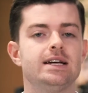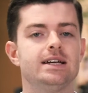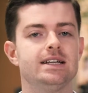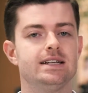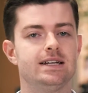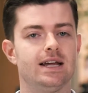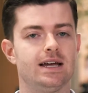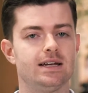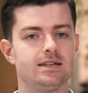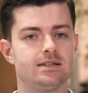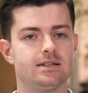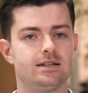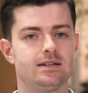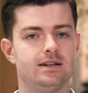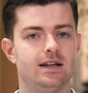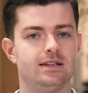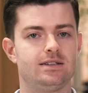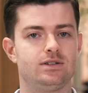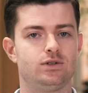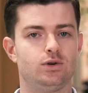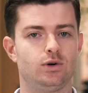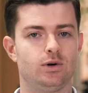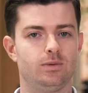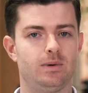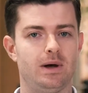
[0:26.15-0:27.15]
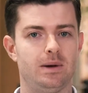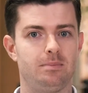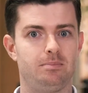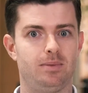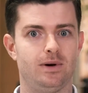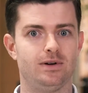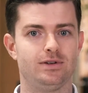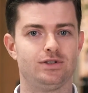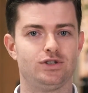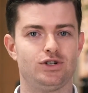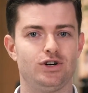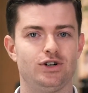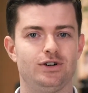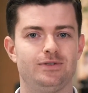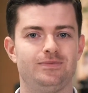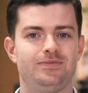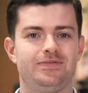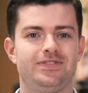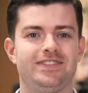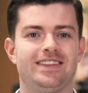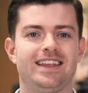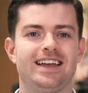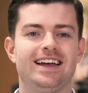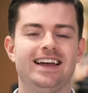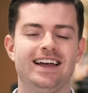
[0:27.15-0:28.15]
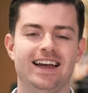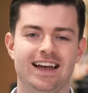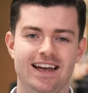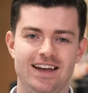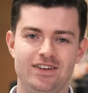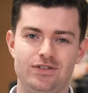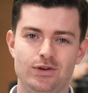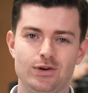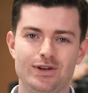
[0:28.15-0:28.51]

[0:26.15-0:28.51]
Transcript: Next, let's talk about posture. If